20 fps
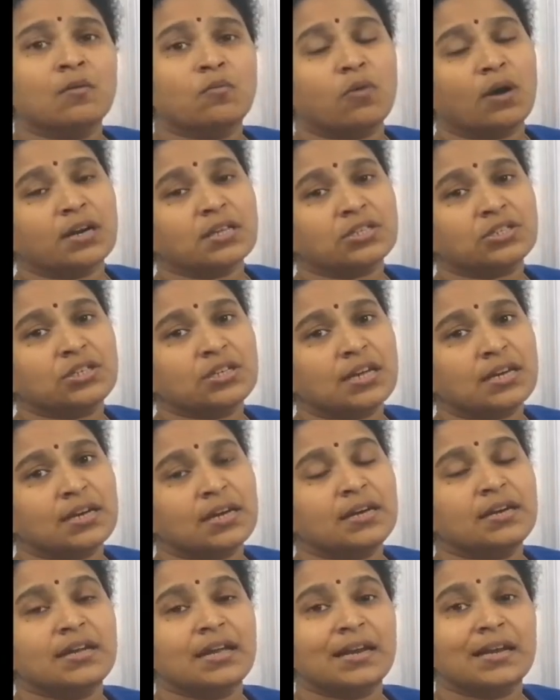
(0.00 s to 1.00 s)
What is
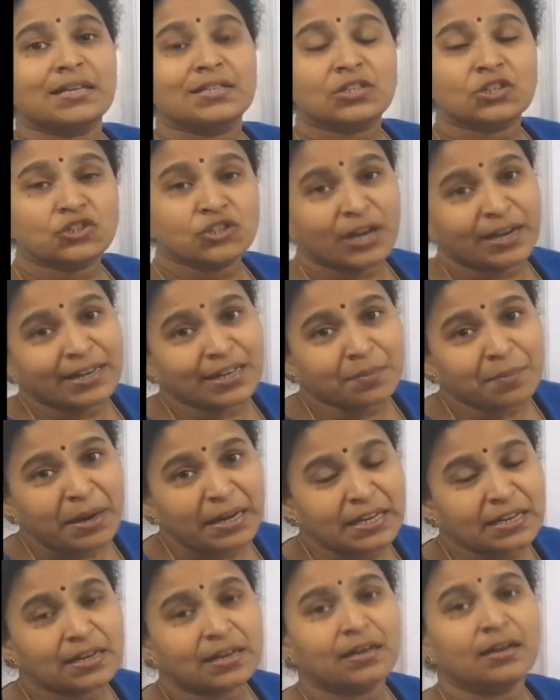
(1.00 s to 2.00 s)
DNA? DNA is a genetic
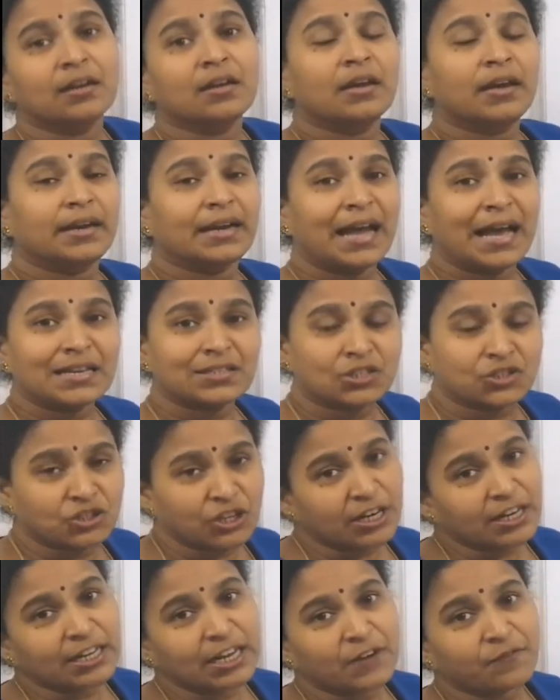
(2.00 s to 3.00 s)
material. It has a
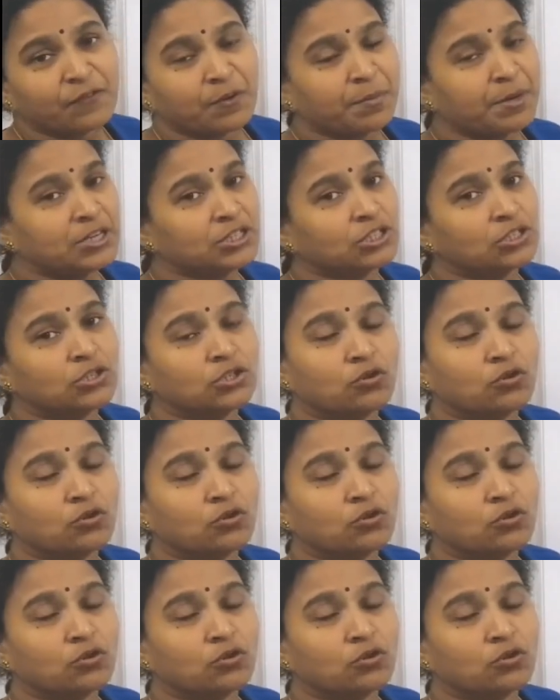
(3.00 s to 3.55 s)
genetic information.